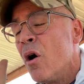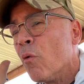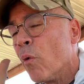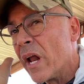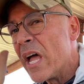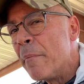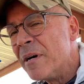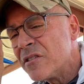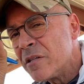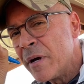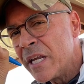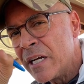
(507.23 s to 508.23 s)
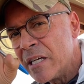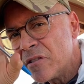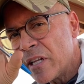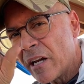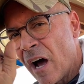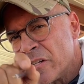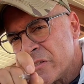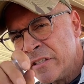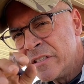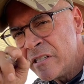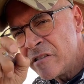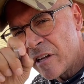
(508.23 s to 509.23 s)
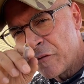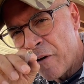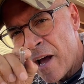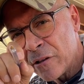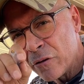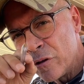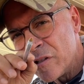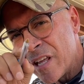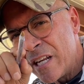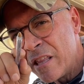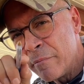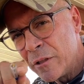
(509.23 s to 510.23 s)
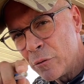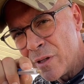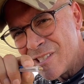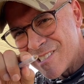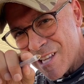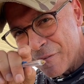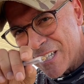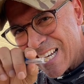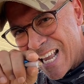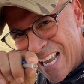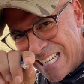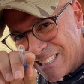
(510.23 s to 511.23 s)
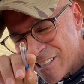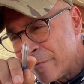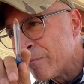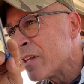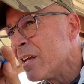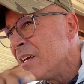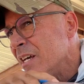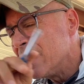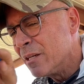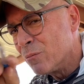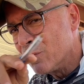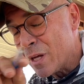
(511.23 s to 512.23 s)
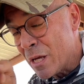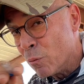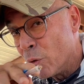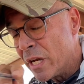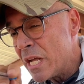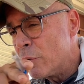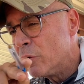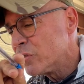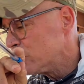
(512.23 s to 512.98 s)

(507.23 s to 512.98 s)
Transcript: what I am estimating is that Constantine's hit factor is anything between 7 and 8 in what he was